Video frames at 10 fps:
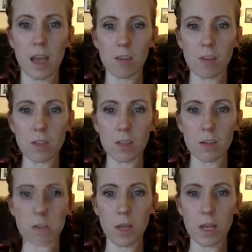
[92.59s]
If there's a
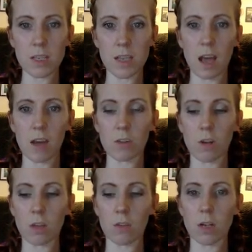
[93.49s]
little space after
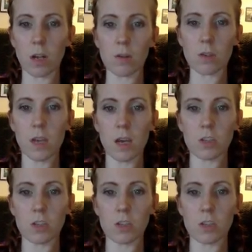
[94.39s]
all of your numbers,